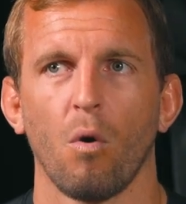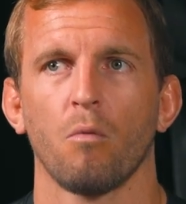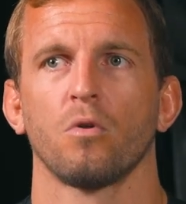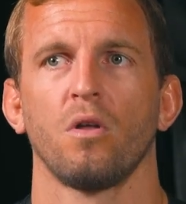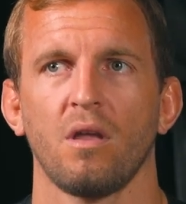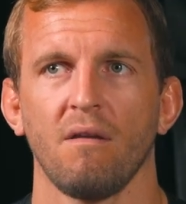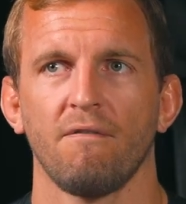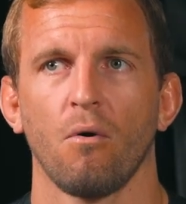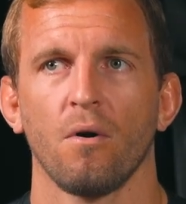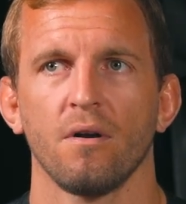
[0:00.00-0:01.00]
what we're looking
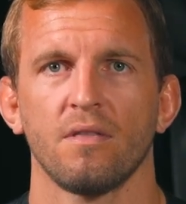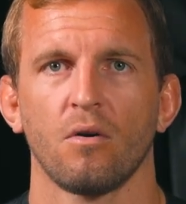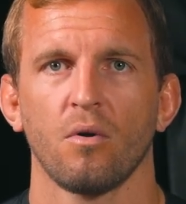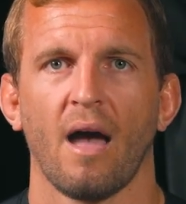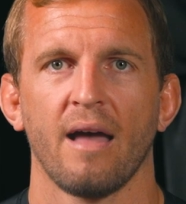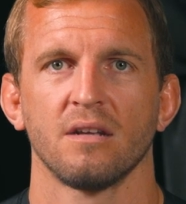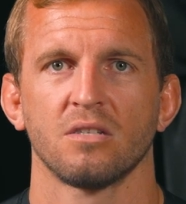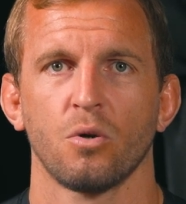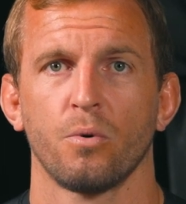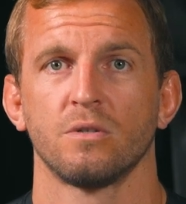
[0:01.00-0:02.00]
for that'll guide
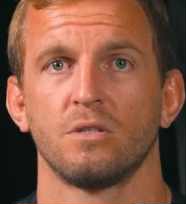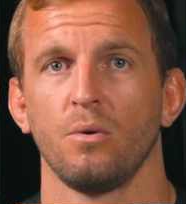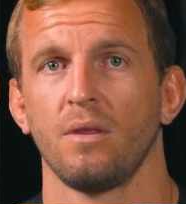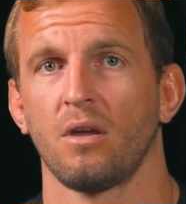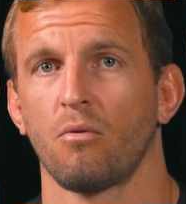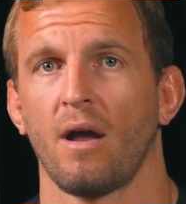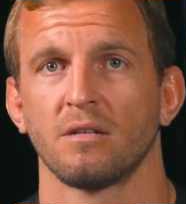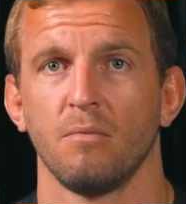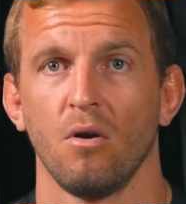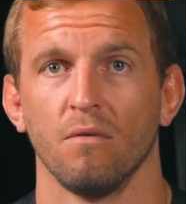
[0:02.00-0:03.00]
us towards doing the
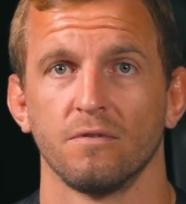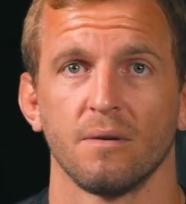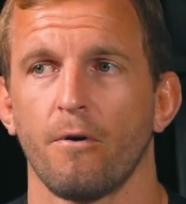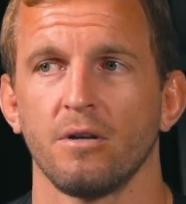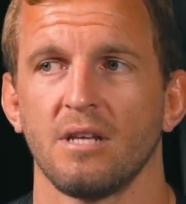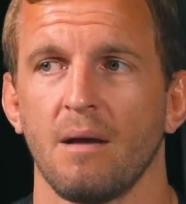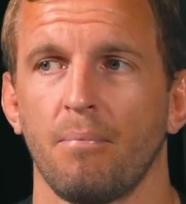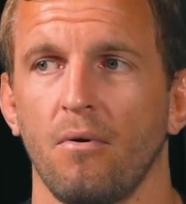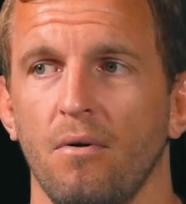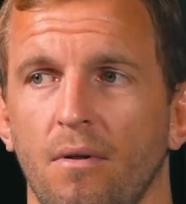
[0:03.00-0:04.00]
correct moves. For
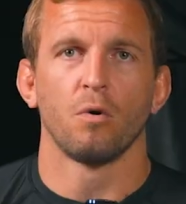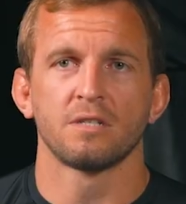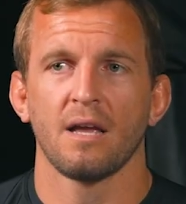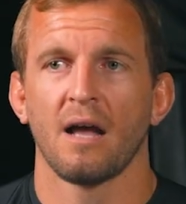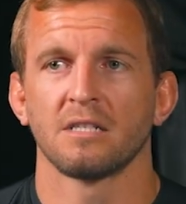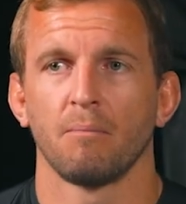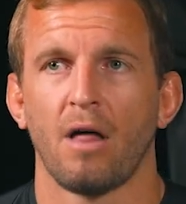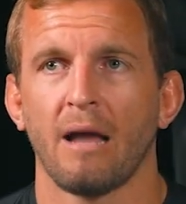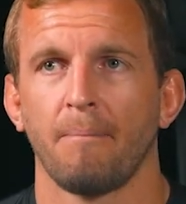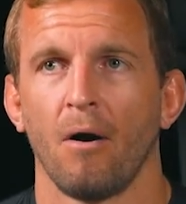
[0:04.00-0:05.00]
example, once I got to
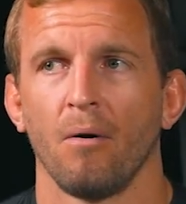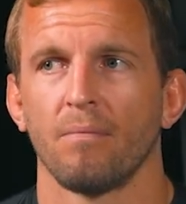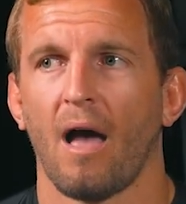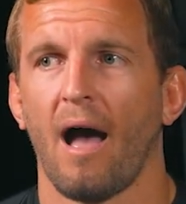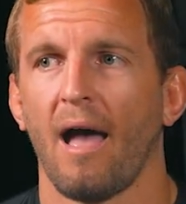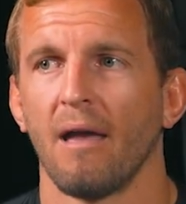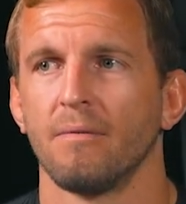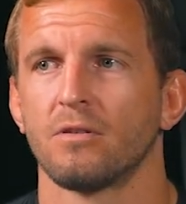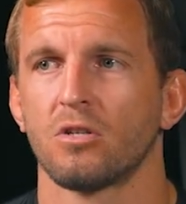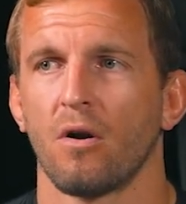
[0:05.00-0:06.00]
black belt, I
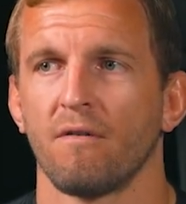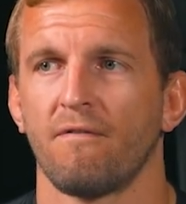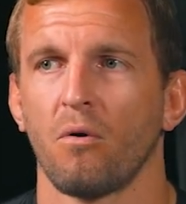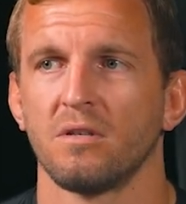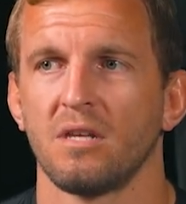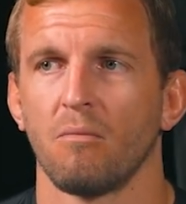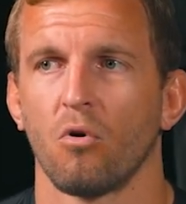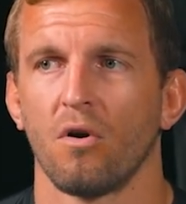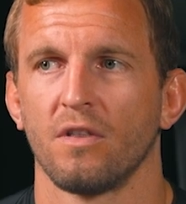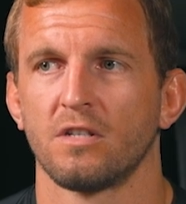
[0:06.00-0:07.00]
started focusing
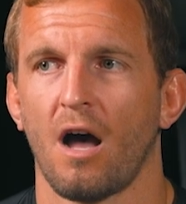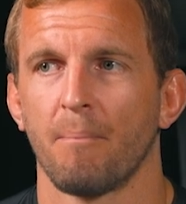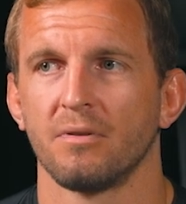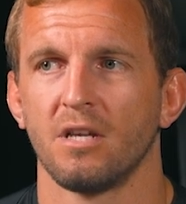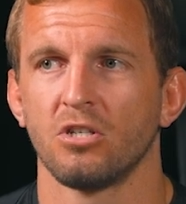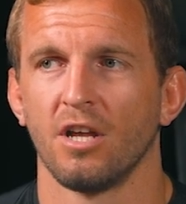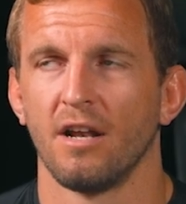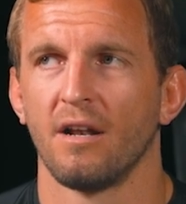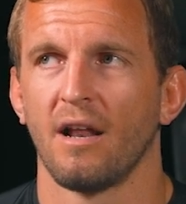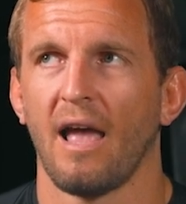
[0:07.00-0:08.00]
more on the top
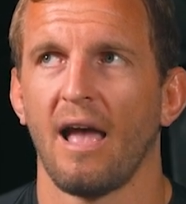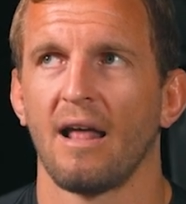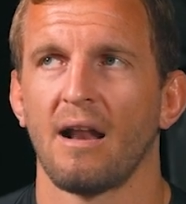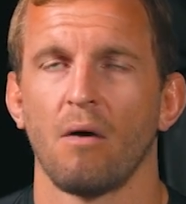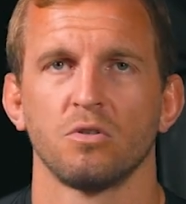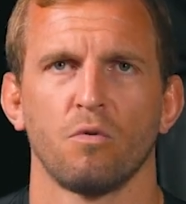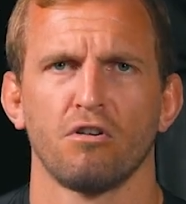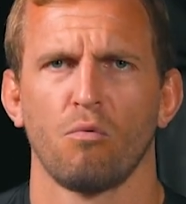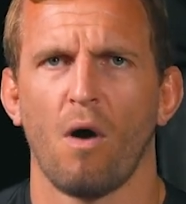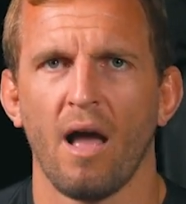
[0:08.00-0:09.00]
position, and I was
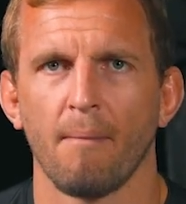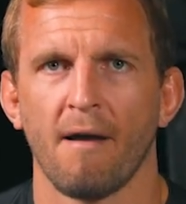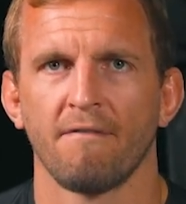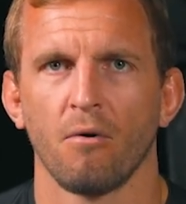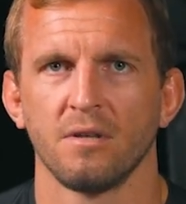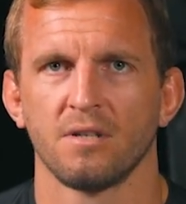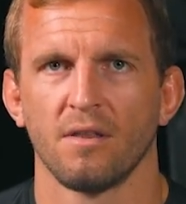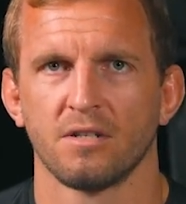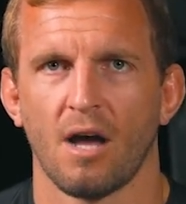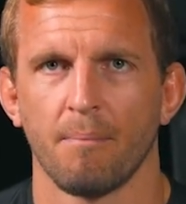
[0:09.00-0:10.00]
wondering, why am I focused
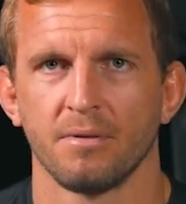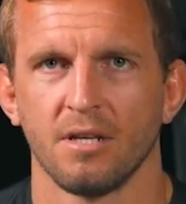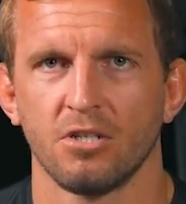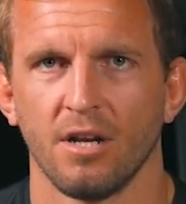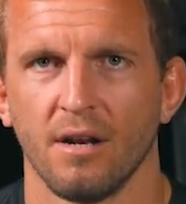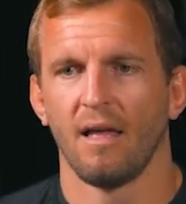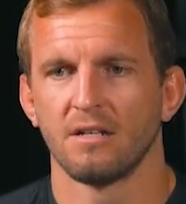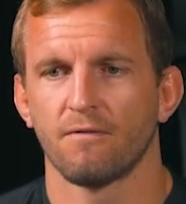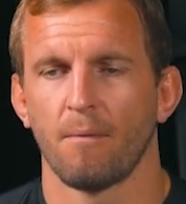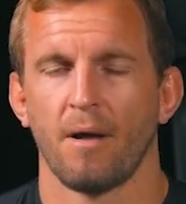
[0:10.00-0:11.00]
on the top position?
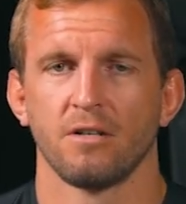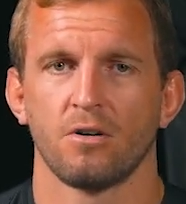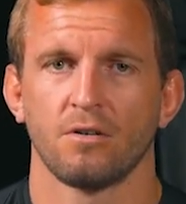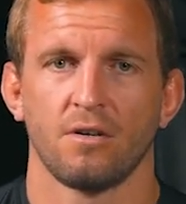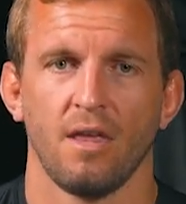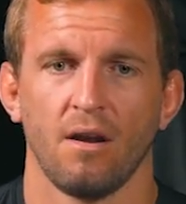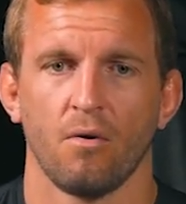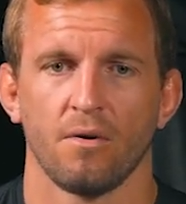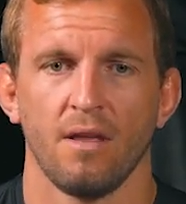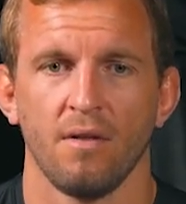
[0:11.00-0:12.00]
It's from my instructor, Keenan
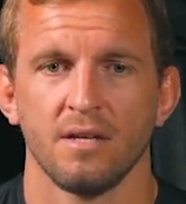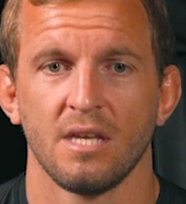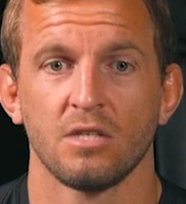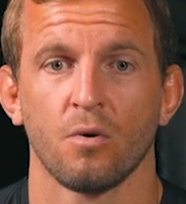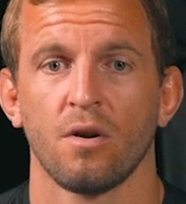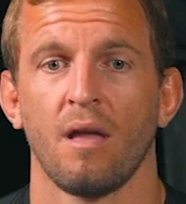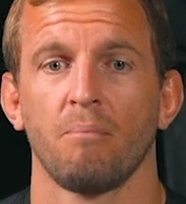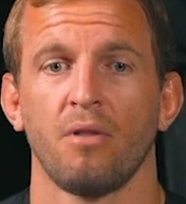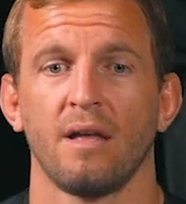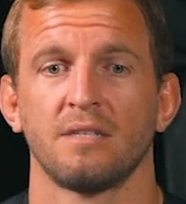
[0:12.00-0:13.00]
Cornelius. He sort of
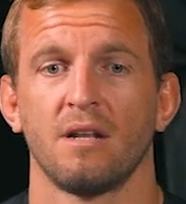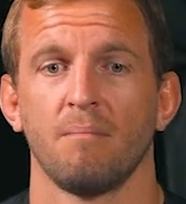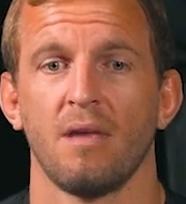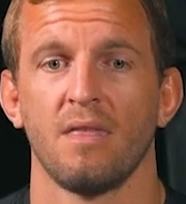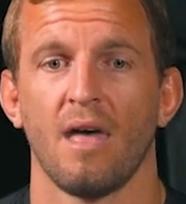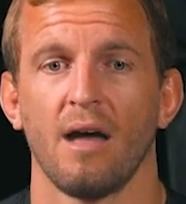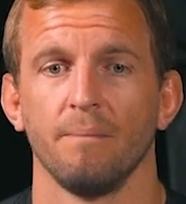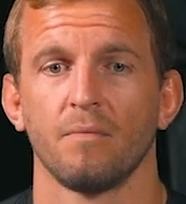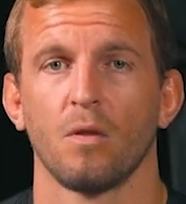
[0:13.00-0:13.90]
implanted in me that